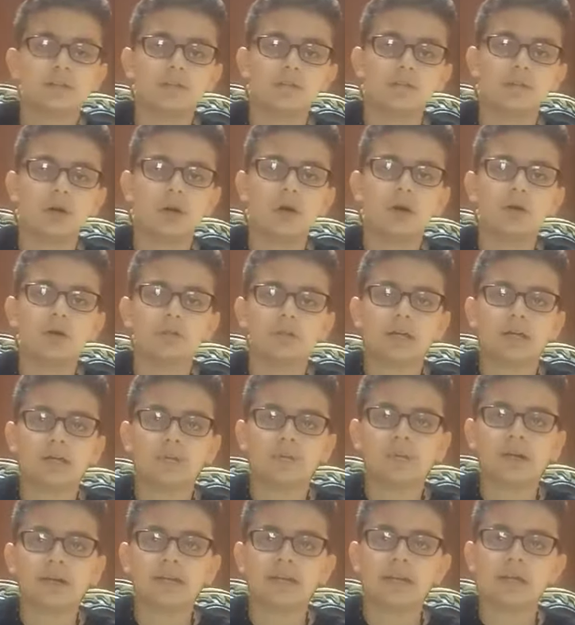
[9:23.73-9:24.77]
like right
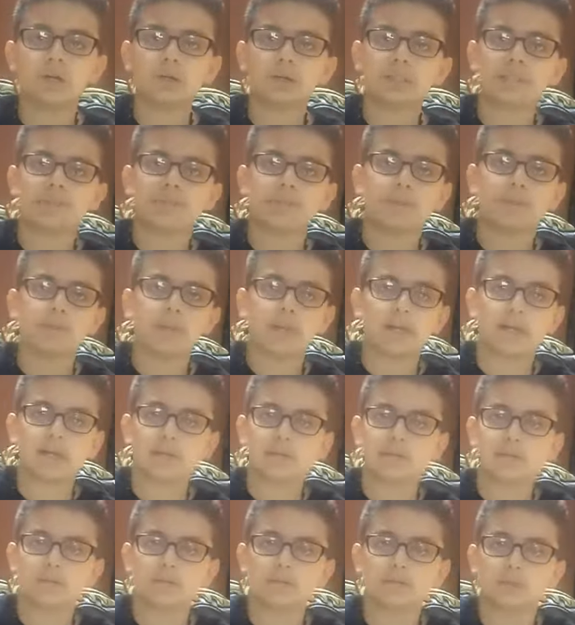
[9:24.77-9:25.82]
now it's from like
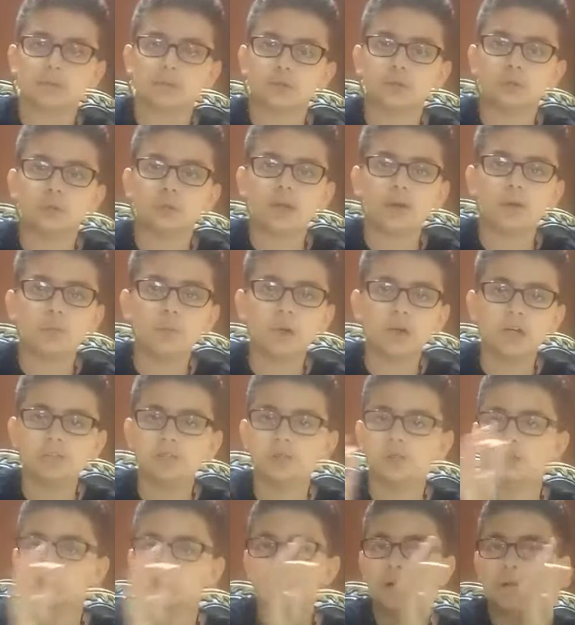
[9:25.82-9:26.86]
Surah one to
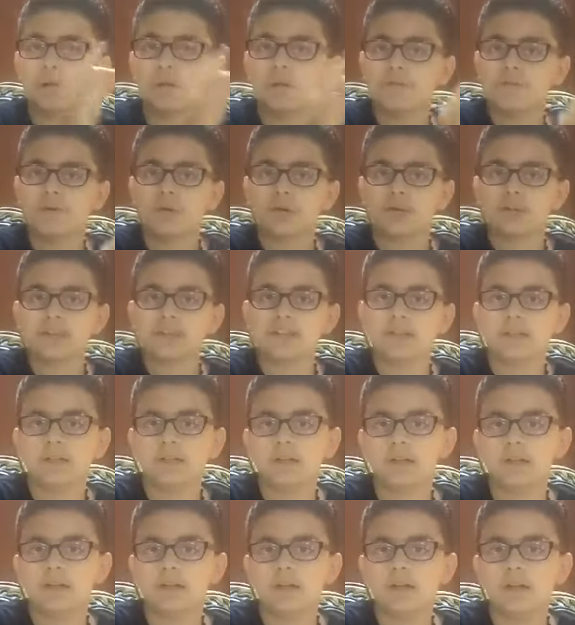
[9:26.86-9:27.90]
Surah one fourteen.
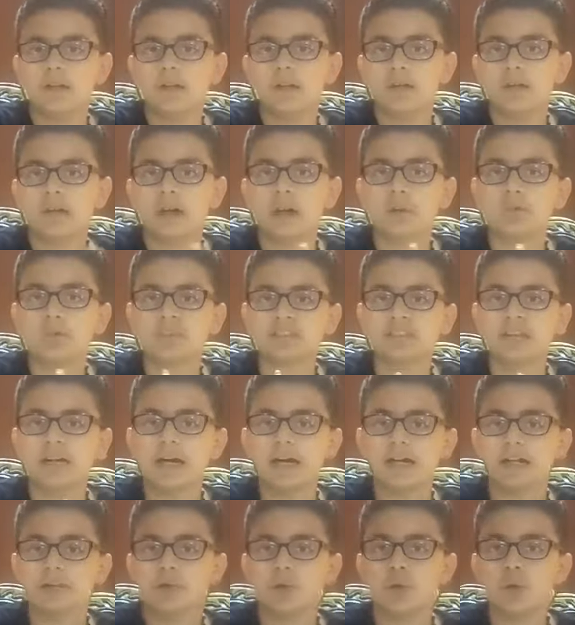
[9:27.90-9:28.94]
It was not in
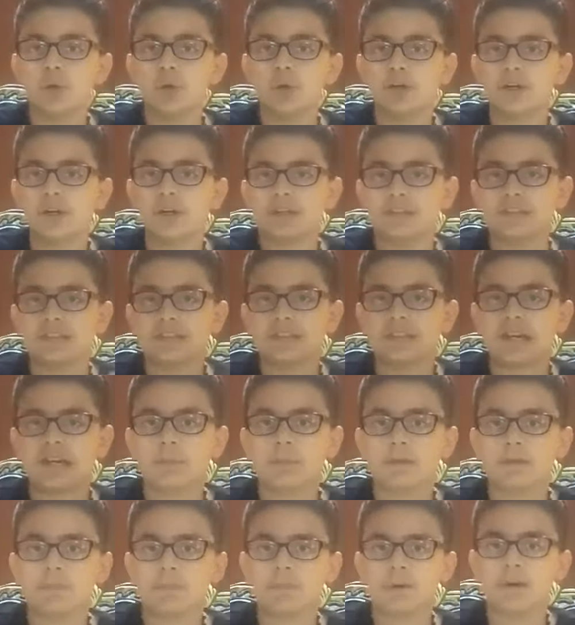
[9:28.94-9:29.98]
order at the time of the
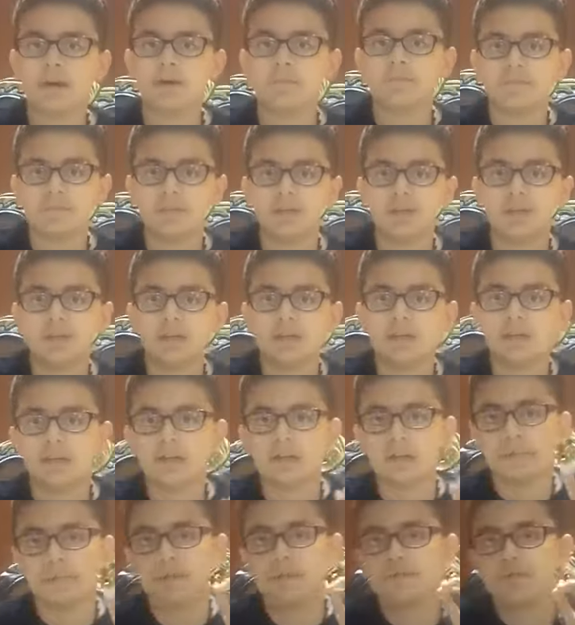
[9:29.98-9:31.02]
Prophet.
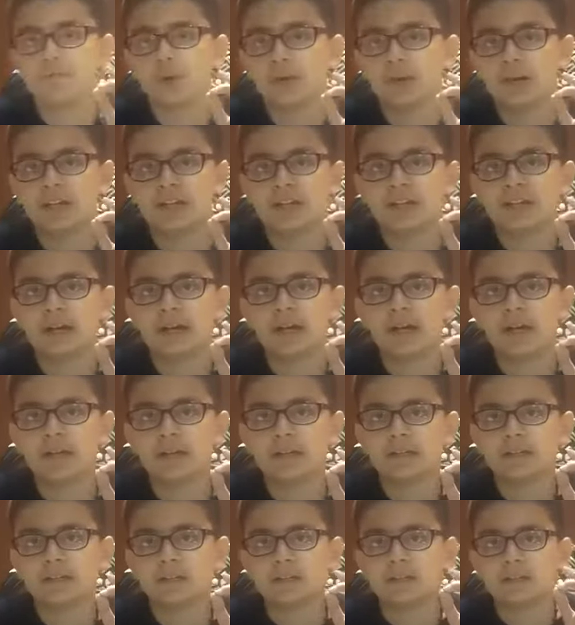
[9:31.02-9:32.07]
Before he died
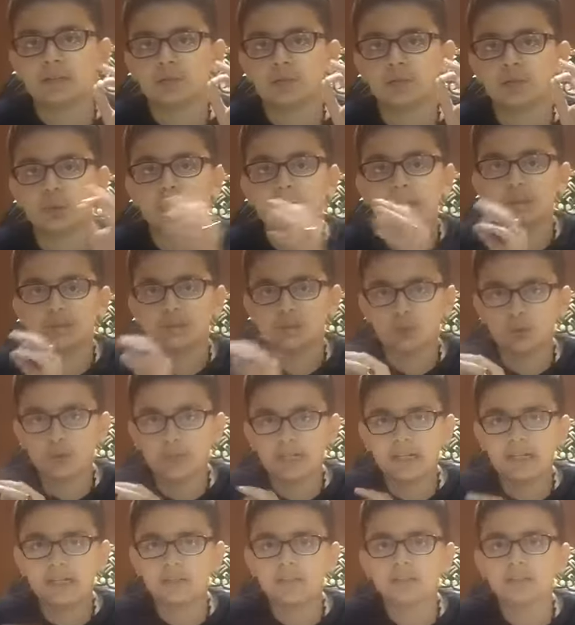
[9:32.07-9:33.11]
to to an
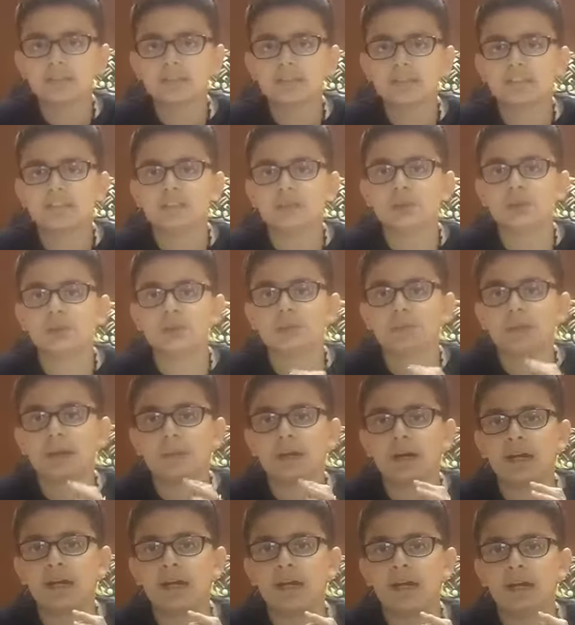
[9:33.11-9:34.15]
illness, he told Imam Ali
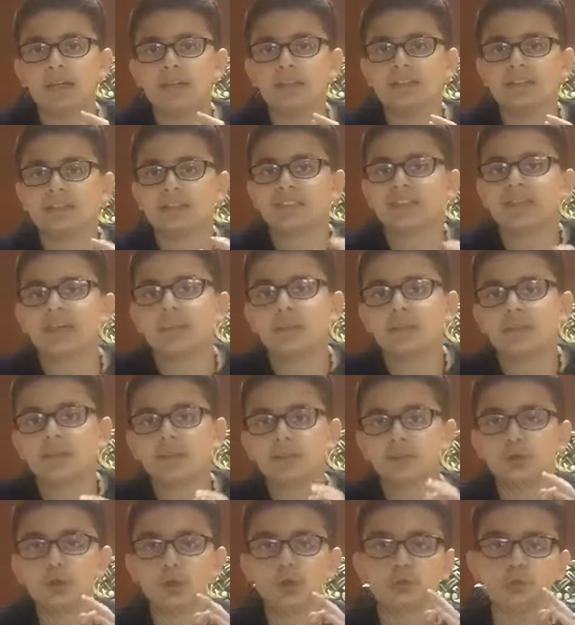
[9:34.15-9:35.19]
alayhi salam, "Don't
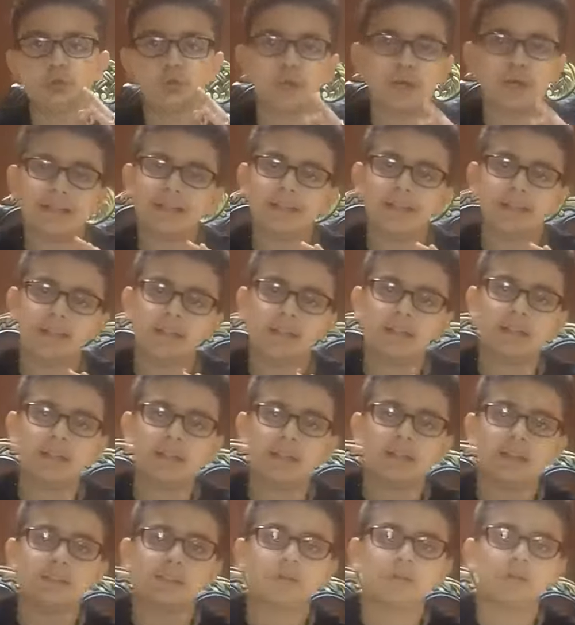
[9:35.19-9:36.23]
do anything until
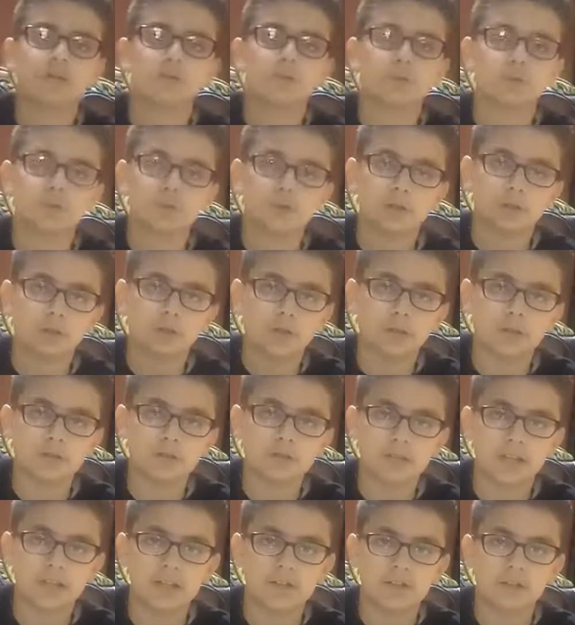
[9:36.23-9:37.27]
you put the Quran together."